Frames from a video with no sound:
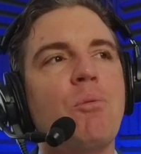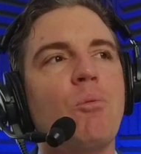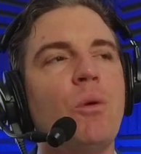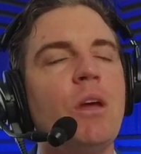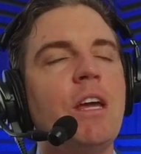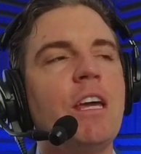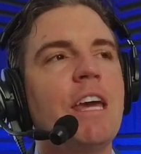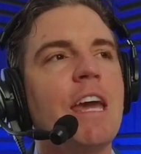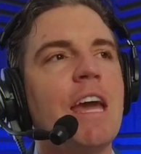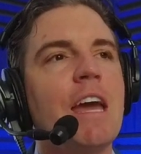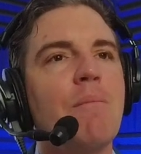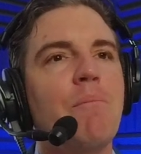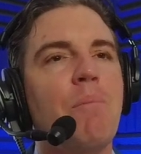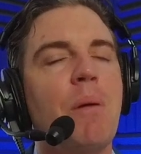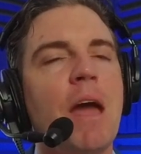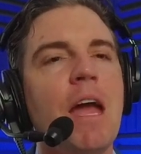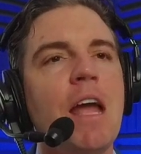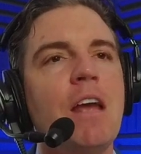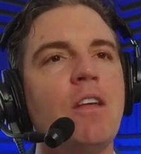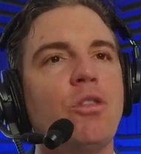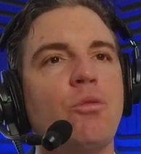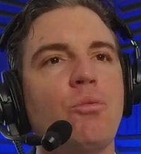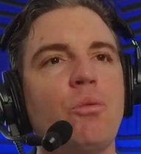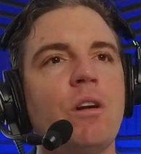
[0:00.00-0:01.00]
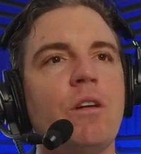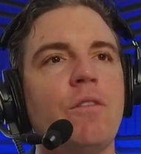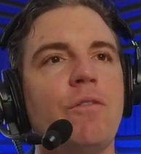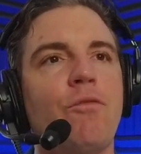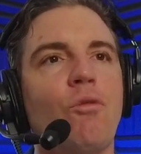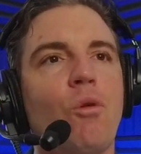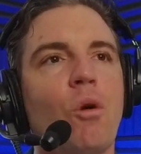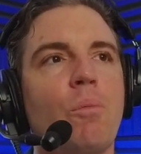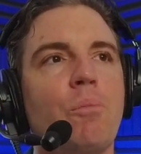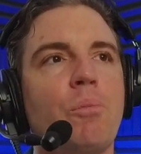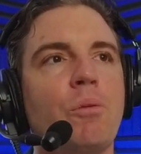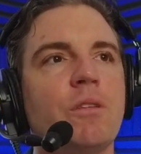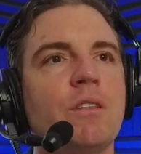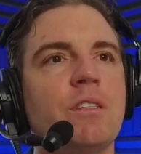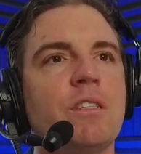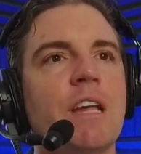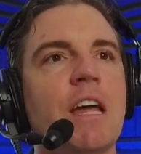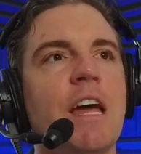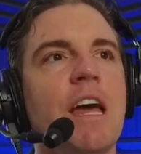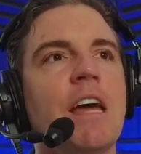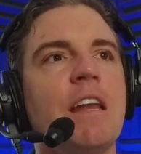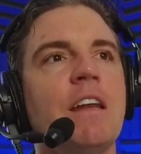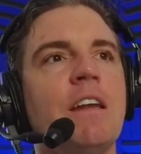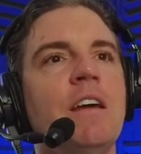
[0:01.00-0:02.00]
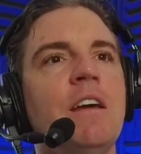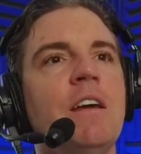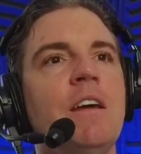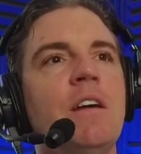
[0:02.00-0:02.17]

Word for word: We can't pay 3 to 4%